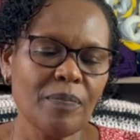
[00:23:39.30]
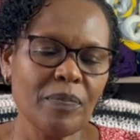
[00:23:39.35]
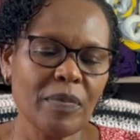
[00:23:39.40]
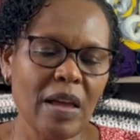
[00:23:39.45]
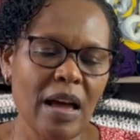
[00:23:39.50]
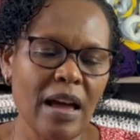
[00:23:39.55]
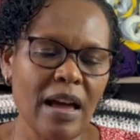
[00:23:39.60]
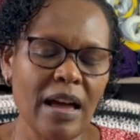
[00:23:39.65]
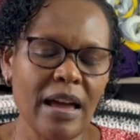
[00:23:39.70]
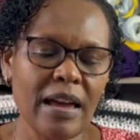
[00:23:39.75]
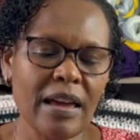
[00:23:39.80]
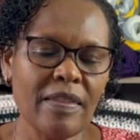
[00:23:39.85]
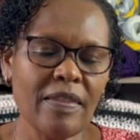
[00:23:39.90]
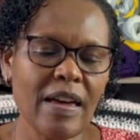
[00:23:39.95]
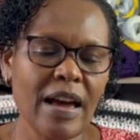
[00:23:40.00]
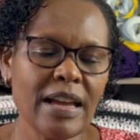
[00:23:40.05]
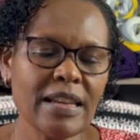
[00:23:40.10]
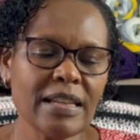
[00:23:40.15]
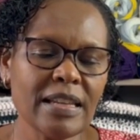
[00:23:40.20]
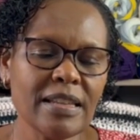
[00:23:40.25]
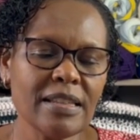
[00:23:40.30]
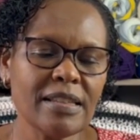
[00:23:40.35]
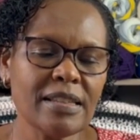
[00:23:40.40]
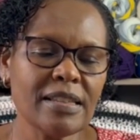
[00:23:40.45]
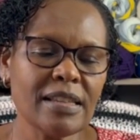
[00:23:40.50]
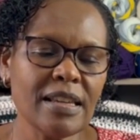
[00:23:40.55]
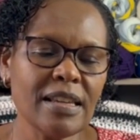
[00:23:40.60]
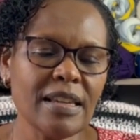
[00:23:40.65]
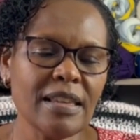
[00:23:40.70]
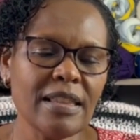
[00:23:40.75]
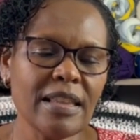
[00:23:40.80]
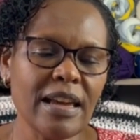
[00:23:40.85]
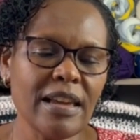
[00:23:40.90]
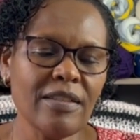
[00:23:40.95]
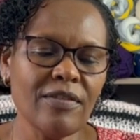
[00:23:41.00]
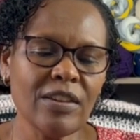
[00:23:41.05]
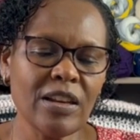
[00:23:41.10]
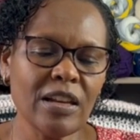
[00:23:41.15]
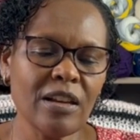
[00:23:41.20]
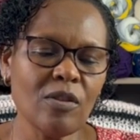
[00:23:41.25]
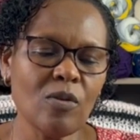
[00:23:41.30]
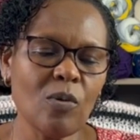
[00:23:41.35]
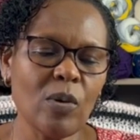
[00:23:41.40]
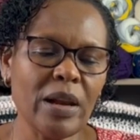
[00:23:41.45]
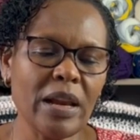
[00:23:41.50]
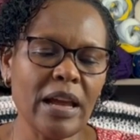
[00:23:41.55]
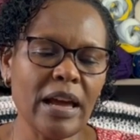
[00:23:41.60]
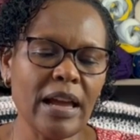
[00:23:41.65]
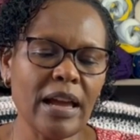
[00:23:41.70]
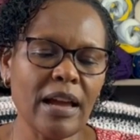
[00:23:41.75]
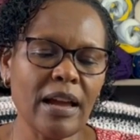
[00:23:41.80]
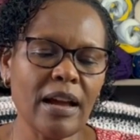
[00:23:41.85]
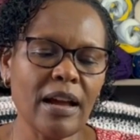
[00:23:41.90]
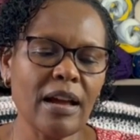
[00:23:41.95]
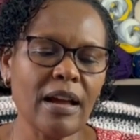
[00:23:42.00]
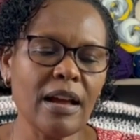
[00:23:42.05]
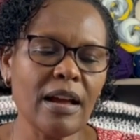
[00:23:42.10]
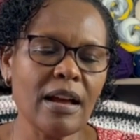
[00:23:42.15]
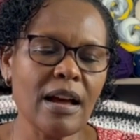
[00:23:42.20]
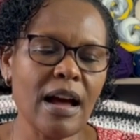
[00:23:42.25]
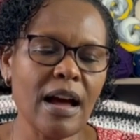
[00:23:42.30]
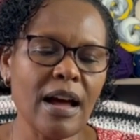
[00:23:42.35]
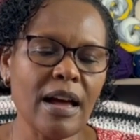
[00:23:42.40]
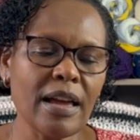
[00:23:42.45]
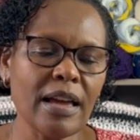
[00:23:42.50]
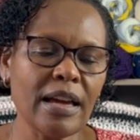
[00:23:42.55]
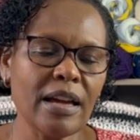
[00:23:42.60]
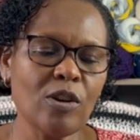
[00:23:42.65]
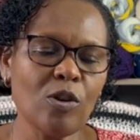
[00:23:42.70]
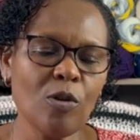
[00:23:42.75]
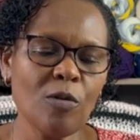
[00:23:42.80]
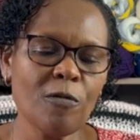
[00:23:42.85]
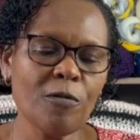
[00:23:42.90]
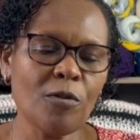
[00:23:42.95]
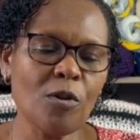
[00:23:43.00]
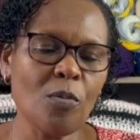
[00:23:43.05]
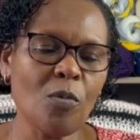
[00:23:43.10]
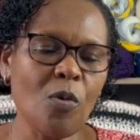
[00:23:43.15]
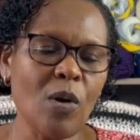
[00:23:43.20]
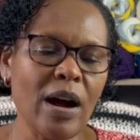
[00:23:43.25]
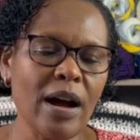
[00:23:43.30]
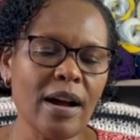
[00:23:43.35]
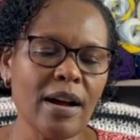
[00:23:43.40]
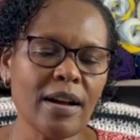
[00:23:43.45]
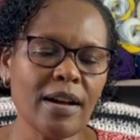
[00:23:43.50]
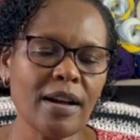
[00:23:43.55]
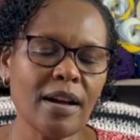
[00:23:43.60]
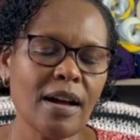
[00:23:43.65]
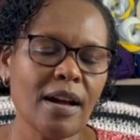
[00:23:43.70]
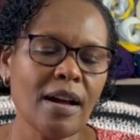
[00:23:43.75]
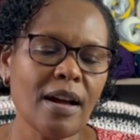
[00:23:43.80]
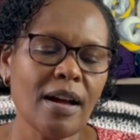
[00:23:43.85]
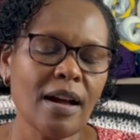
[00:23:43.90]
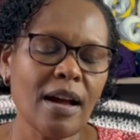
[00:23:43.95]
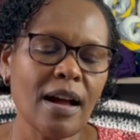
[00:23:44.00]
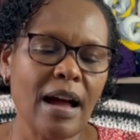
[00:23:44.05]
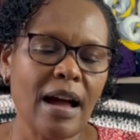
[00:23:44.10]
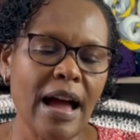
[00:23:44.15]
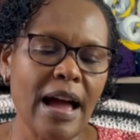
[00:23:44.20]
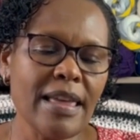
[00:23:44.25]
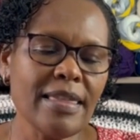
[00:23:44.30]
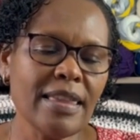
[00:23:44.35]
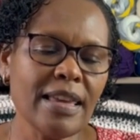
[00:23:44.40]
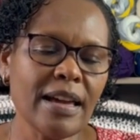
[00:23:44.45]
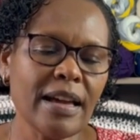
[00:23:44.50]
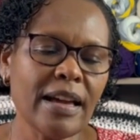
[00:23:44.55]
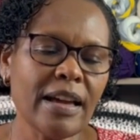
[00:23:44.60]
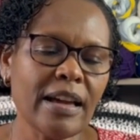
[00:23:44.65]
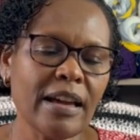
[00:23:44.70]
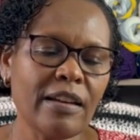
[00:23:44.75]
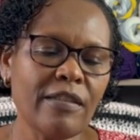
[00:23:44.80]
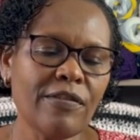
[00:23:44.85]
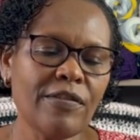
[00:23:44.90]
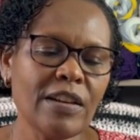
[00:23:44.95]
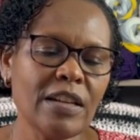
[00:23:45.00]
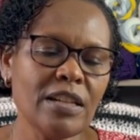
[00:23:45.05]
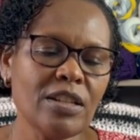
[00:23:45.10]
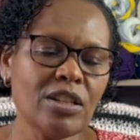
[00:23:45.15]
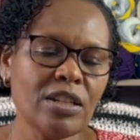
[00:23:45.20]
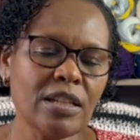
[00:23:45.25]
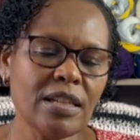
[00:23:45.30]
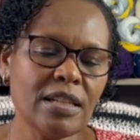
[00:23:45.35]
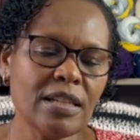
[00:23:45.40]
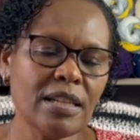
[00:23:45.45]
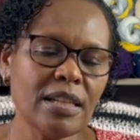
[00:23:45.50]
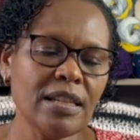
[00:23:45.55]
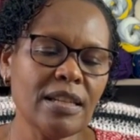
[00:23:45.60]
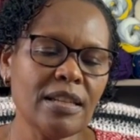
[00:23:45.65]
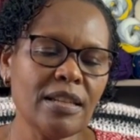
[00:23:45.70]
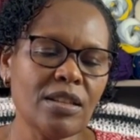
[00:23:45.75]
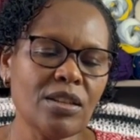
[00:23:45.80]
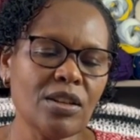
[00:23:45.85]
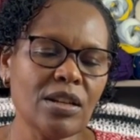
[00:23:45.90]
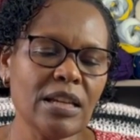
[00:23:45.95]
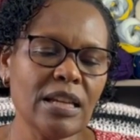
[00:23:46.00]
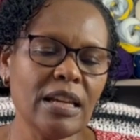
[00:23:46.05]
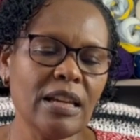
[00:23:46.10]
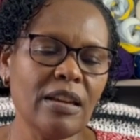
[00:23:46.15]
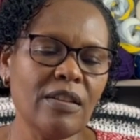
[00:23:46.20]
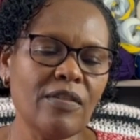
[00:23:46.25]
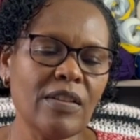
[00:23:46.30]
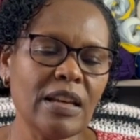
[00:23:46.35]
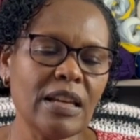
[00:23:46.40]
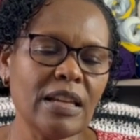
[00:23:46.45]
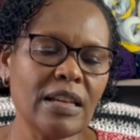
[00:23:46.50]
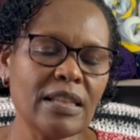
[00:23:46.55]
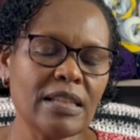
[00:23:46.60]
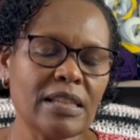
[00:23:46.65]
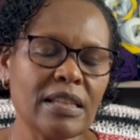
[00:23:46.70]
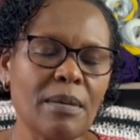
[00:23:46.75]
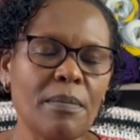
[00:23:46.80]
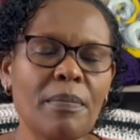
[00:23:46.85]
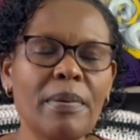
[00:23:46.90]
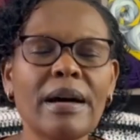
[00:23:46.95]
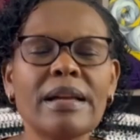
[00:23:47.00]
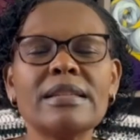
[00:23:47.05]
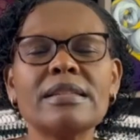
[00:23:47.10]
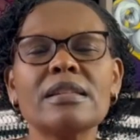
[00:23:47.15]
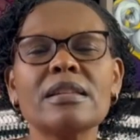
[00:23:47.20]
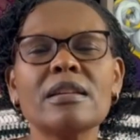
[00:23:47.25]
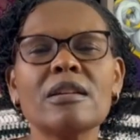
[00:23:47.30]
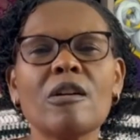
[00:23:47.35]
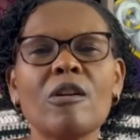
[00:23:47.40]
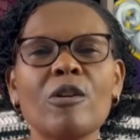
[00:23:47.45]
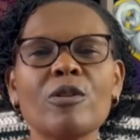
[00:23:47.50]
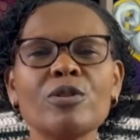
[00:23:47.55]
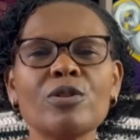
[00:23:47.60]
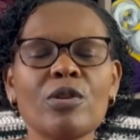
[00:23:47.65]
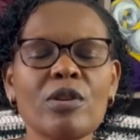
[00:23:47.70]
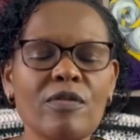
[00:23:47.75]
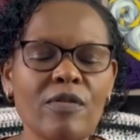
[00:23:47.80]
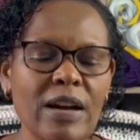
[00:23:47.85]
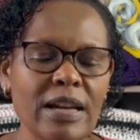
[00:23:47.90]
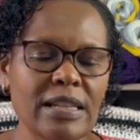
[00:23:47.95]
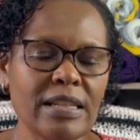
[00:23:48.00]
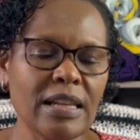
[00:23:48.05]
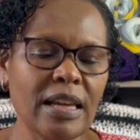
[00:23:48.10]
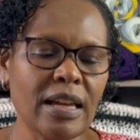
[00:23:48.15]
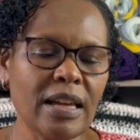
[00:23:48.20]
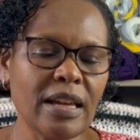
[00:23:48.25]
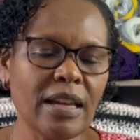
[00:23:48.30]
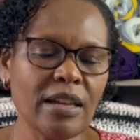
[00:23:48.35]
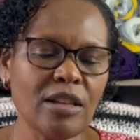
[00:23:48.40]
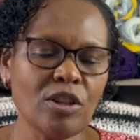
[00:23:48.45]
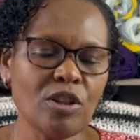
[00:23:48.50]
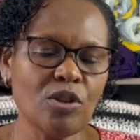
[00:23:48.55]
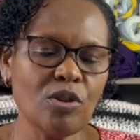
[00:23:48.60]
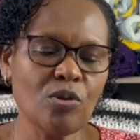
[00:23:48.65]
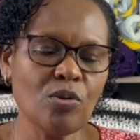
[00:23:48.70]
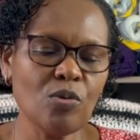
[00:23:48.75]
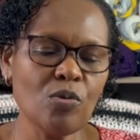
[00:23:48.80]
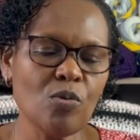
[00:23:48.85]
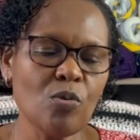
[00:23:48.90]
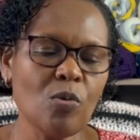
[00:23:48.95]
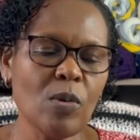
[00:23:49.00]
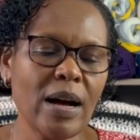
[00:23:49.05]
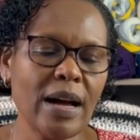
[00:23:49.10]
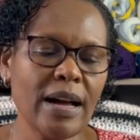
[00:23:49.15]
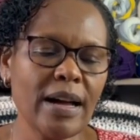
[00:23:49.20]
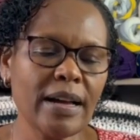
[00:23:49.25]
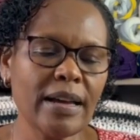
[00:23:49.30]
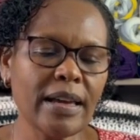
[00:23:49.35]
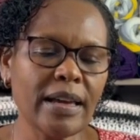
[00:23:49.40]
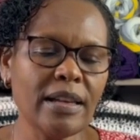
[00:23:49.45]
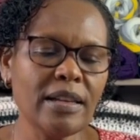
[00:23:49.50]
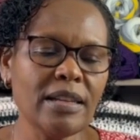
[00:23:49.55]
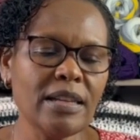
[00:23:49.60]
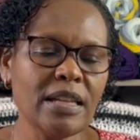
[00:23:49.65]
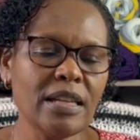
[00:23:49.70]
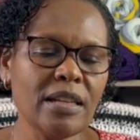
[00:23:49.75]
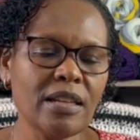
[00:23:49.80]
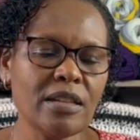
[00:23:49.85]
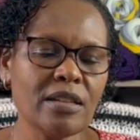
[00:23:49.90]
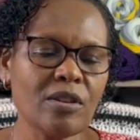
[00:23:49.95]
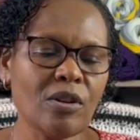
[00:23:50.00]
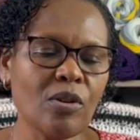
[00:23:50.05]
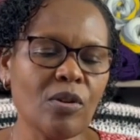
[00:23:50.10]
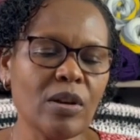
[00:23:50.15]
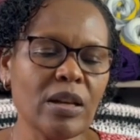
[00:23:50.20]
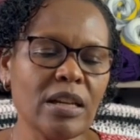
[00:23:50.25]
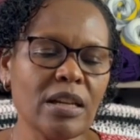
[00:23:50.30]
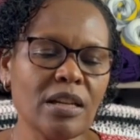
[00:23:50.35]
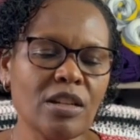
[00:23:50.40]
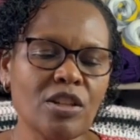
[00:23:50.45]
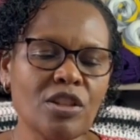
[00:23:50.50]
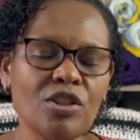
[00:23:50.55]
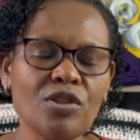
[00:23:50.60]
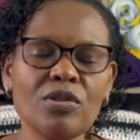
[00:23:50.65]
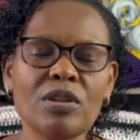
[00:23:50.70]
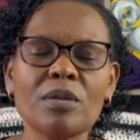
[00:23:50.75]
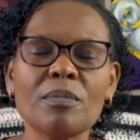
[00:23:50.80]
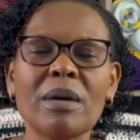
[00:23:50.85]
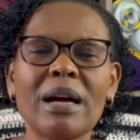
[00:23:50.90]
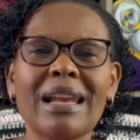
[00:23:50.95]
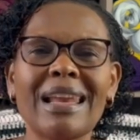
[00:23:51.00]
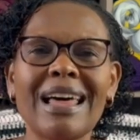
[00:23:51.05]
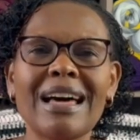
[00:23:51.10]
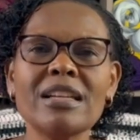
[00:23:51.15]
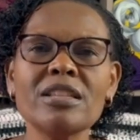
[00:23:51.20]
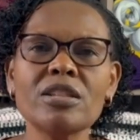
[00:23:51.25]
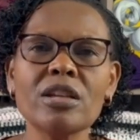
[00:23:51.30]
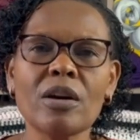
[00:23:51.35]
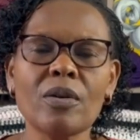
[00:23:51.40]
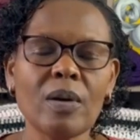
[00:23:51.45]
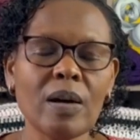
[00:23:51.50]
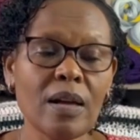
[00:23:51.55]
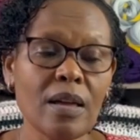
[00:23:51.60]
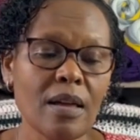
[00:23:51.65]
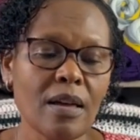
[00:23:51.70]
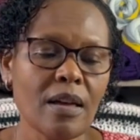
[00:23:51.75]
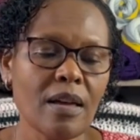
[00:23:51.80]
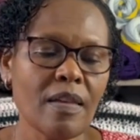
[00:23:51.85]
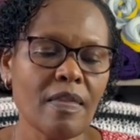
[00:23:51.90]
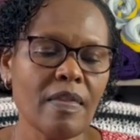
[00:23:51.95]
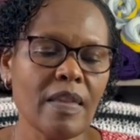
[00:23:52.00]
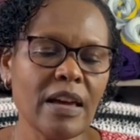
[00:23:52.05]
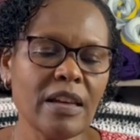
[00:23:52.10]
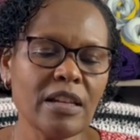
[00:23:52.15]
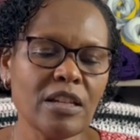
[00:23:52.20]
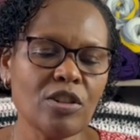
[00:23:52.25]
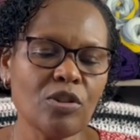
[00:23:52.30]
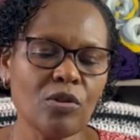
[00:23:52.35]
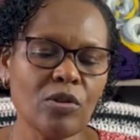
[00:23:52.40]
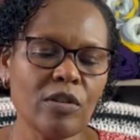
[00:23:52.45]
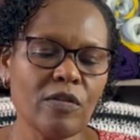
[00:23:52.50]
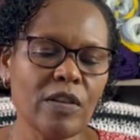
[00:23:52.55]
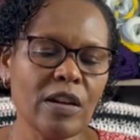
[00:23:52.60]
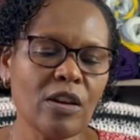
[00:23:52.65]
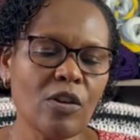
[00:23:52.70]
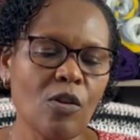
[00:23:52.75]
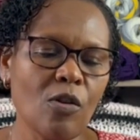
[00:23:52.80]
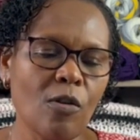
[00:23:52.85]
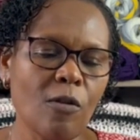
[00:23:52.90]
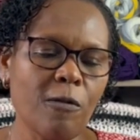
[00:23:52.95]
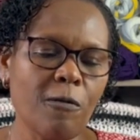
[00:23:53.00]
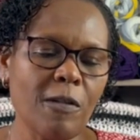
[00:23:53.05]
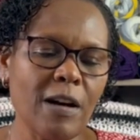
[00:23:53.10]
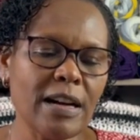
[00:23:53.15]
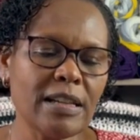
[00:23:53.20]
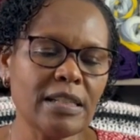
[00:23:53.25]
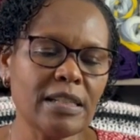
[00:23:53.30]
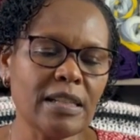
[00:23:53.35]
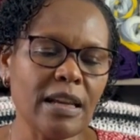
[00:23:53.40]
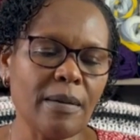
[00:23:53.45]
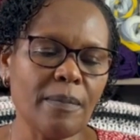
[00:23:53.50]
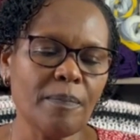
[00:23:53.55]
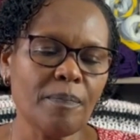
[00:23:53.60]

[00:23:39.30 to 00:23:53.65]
And that is in the evening when I get home from work. I think I can finish it in 3 evenings. But also if I take it to work and knit on it during my lunch hour, then it will even go faster.